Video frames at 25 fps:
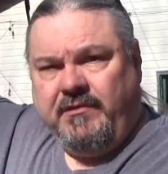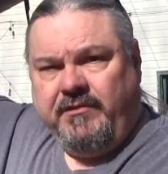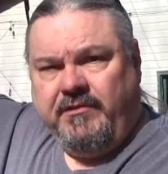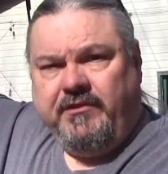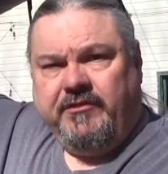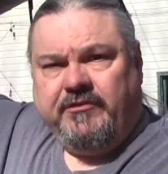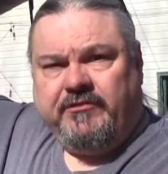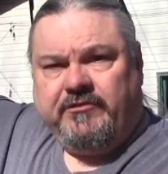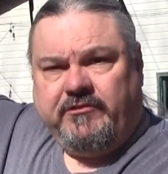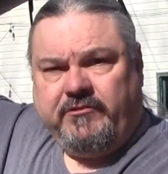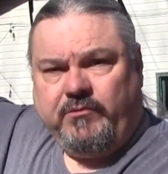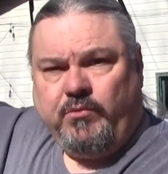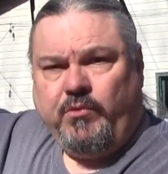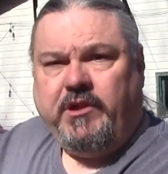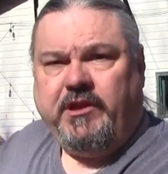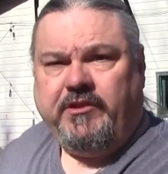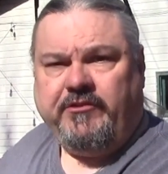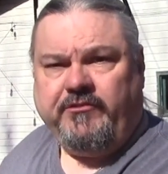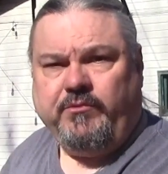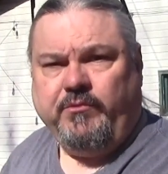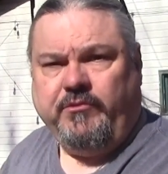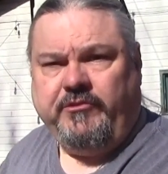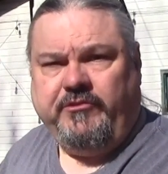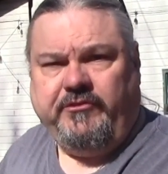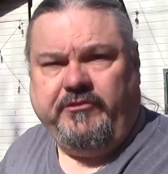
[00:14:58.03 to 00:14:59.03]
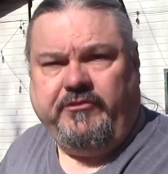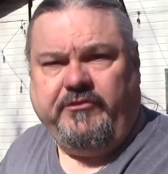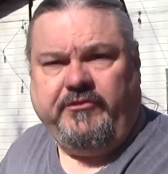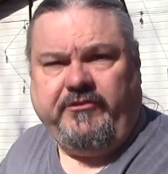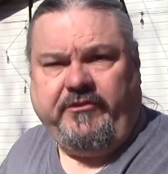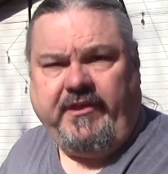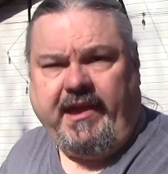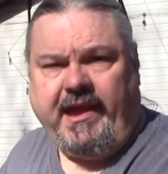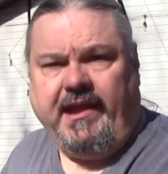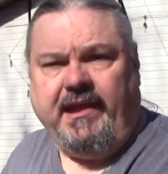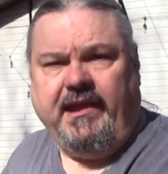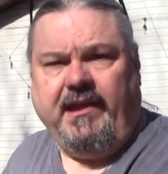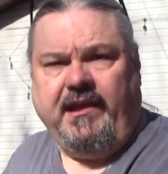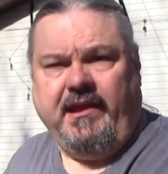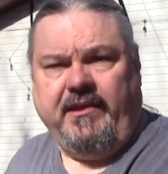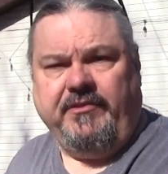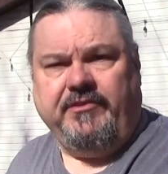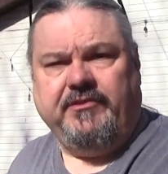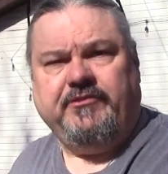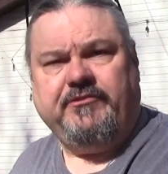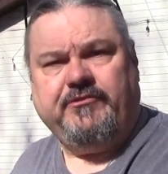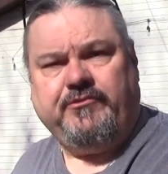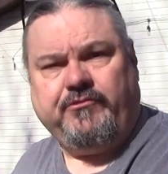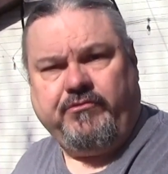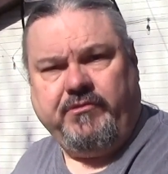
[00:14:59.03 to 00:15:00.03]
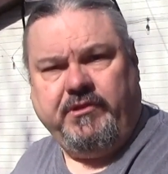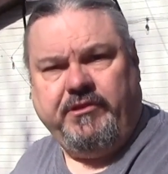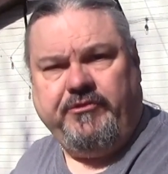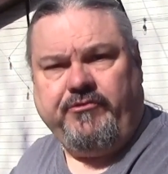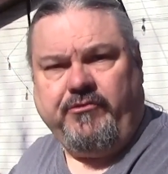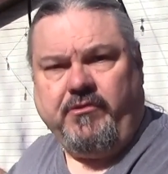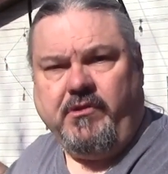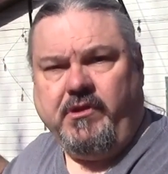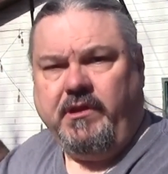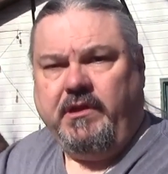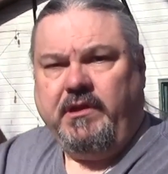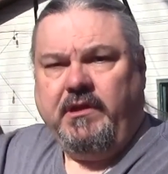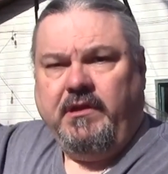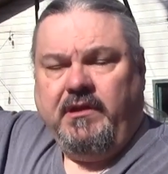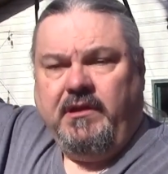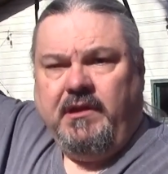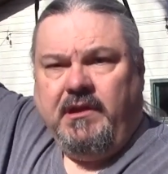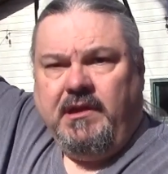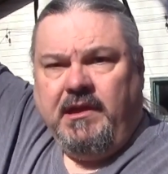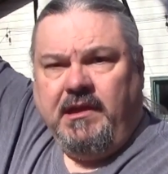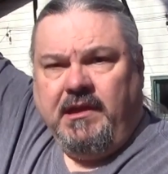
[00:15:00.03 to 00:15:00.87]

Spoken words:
this switch, which is just hanging on this tree trunk,